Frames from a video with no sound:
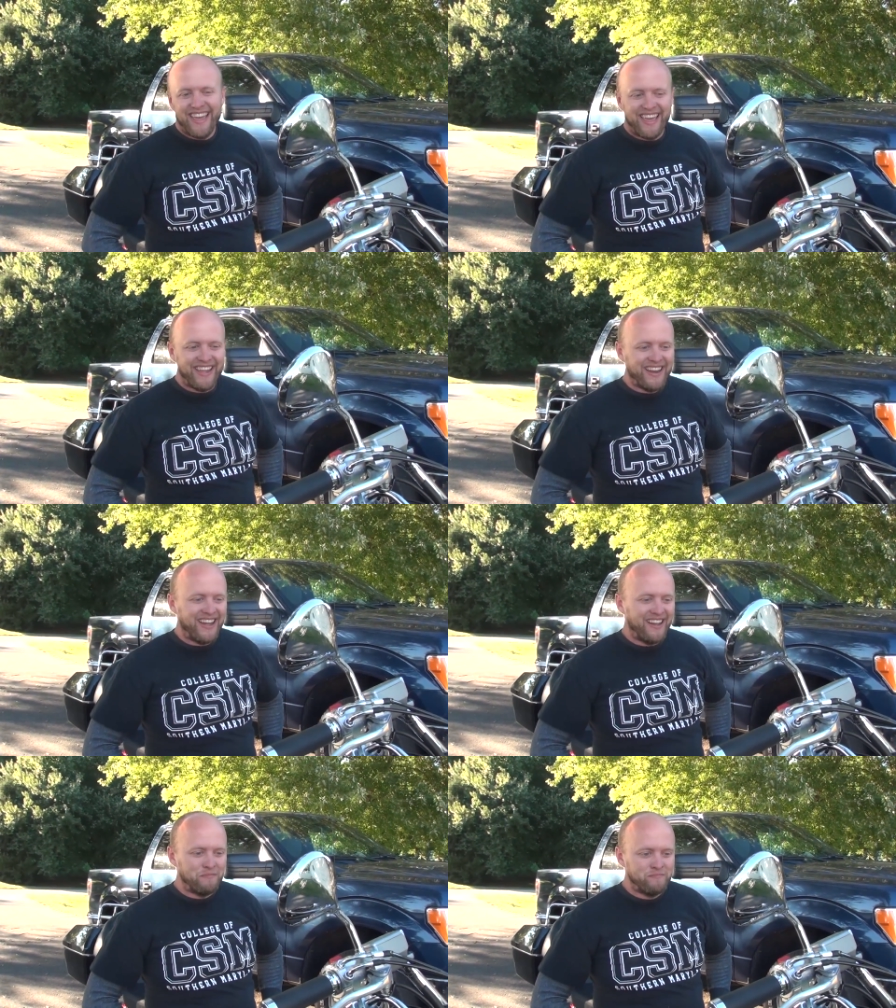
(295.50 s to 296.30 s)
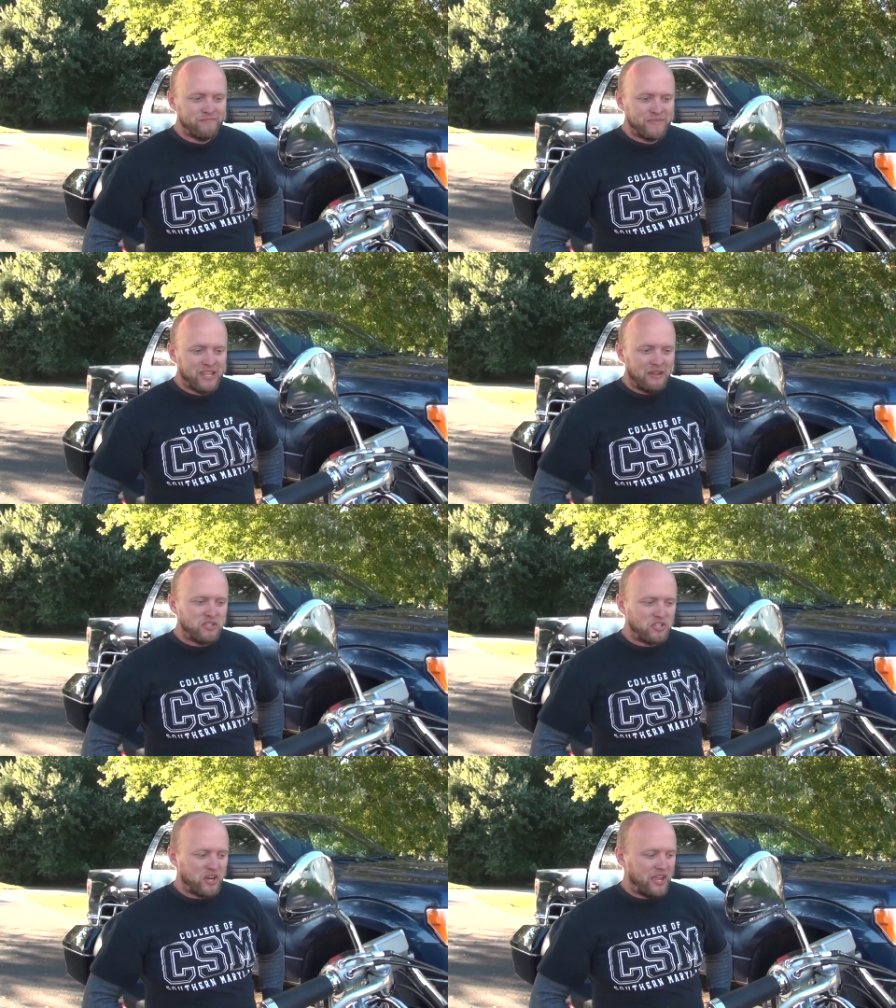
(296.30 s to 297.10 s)
and um, I'm
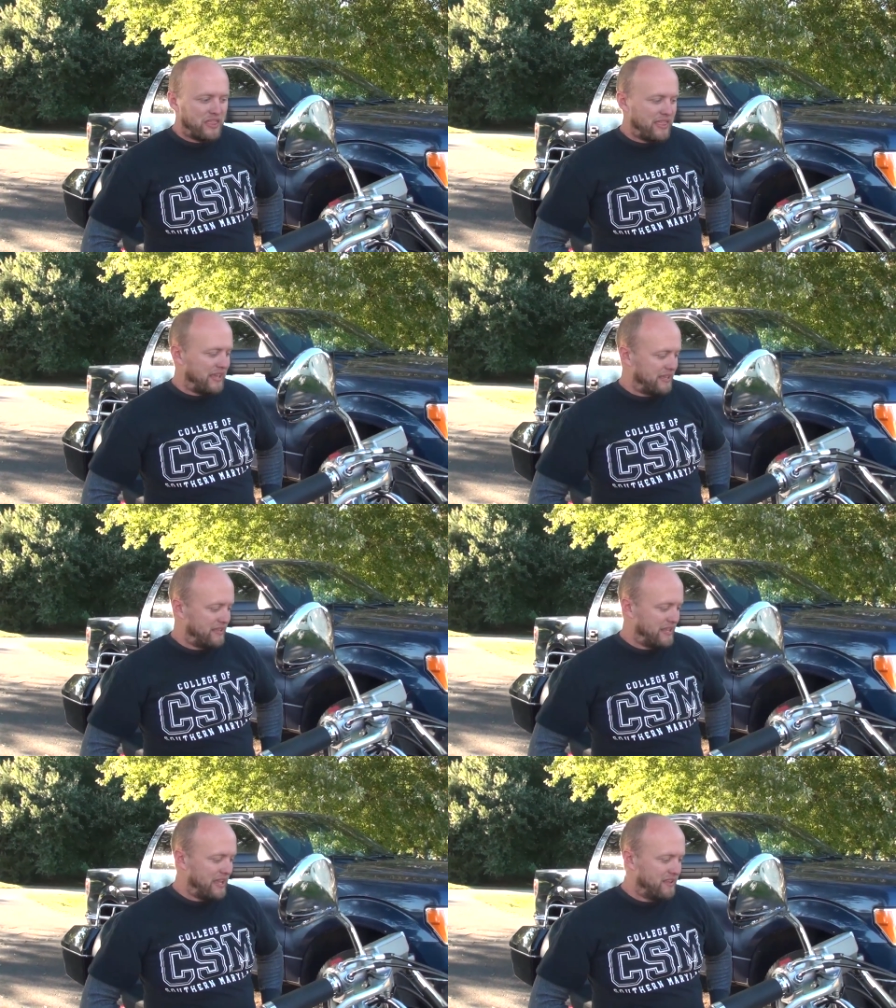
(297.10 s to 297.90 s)
just trying to think. I'm